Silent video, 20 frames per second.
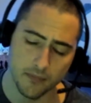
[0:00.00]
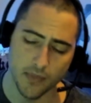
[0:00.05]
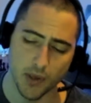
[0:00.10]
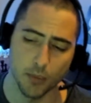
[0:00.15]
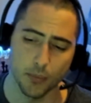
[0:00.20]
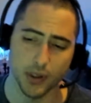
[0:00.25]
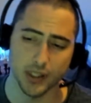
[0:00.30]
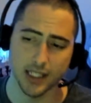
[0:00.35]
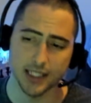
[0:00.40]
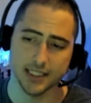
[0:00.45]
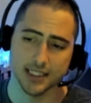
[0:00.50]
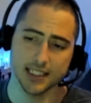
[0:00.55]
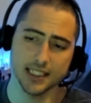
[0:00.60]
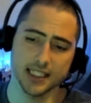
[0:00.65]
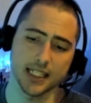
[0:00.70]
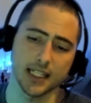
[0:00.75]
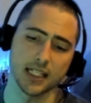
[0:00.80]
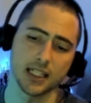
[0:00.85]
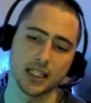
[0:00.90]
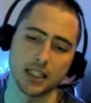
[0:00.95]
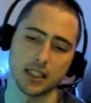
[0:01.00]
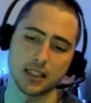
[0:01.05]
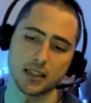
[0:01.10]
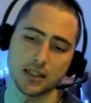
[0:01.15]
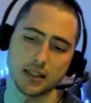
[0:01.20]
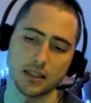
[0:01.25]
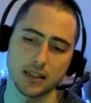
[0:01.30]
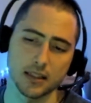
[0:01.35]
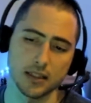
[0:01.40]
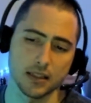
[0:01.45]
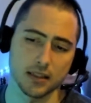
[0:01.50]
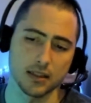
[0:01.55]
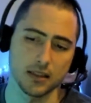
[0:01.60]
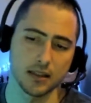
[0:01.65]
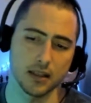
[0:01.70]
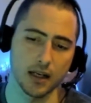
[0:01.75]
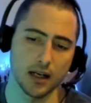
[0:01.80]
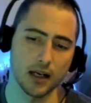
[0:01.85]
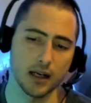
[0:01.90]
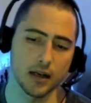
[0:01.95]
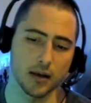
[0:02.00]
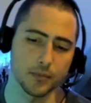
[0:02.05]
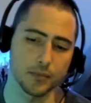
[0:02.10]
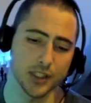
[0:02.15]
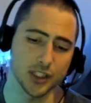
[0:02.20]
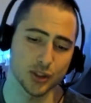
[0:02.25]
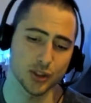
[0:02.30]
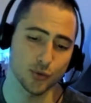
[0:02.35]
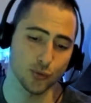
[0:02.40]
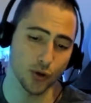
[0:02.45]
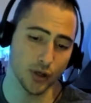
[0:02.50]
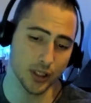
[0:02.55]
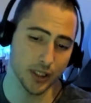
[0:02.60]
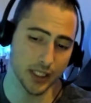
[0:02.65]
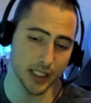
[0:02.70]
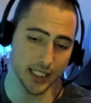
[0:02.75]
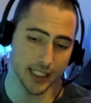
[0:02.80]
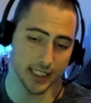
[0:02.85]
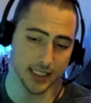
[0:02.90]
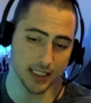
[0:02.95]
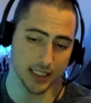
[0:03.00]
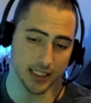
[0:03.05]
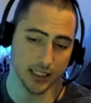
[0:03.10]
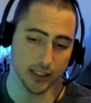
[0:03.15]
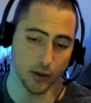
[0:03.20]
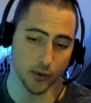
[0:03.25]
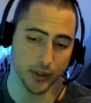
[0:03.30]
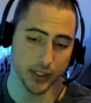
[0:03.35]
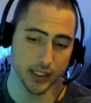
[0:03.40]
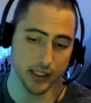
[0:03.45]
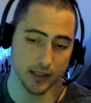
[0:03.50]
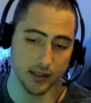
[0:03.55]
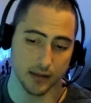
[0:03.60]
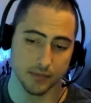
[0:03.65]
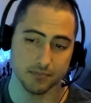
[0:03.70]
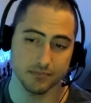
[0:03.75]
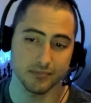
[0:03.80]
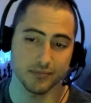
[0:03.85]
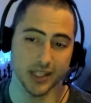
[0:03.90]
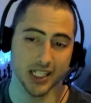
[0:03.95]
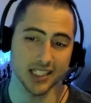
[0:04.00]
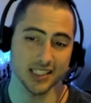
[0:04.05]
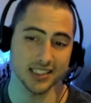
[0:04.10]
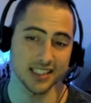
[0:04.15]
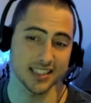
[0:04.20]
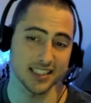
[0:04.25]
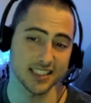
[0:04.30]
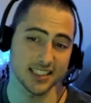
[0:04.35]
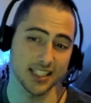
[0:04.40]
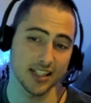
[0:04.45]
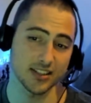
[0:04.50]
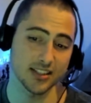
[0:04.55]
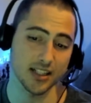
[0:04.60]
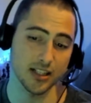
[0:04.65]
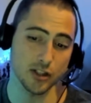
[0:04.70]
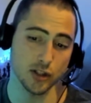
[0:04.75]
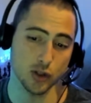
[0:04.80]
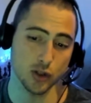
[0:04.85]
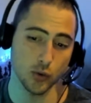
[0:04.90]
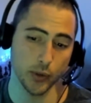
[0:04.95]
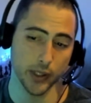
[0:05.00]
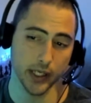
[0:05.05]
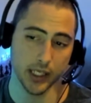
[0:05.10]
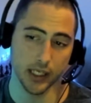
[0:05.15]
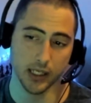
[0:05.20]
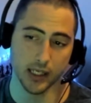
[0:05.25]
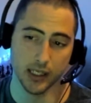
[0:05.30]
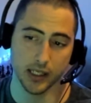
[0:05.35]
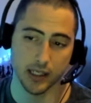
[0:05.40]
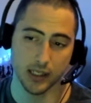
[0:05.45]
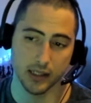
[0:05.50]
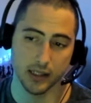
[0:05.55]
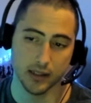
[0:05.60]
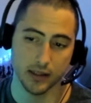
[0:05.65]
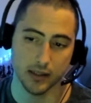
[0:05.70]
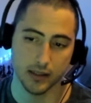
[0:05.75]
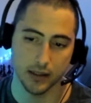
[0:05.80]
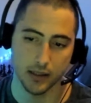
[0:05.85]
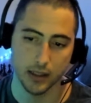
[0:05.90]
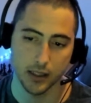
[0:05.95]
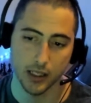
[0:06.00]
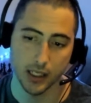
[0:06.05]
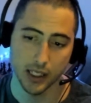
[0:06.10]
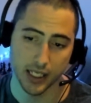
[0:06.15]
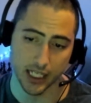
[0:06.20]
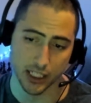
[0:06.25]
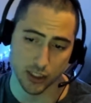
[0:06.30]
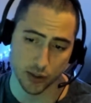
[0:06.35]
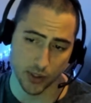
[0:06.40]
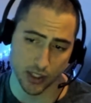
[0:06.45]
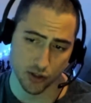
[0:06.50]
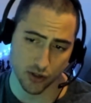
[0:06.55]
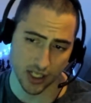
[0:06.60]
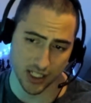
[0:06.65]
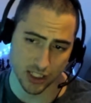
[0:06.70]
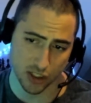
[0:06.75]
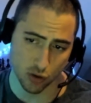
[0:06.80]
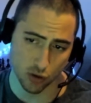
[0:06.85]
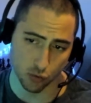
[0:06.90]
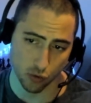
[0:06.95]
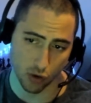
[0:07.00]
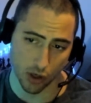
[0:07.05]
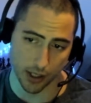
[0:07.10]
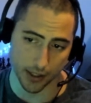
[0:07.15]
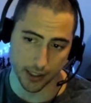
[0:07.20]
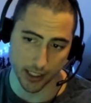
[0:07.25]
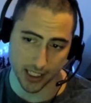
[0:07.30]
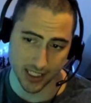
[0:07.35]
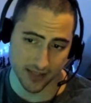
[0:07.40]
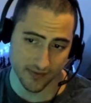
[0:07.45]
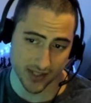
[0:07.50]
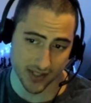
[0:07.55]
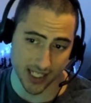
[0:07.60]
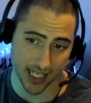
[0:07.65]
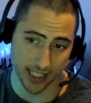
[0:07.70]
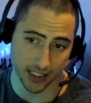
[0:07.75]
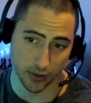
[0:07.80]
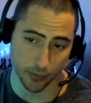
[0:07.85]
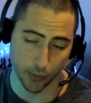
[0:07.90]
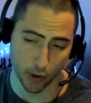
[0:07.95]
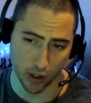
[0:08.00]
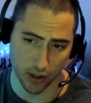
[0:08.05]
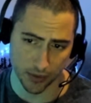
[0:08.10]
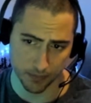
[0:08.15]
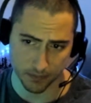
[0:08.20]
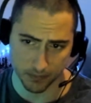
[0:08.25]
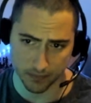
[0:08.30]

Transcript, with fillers: But let's see. Um, this rook could easily go here because it stares at his queen. Okay, so he tries to run. He doesn't even take the pawn.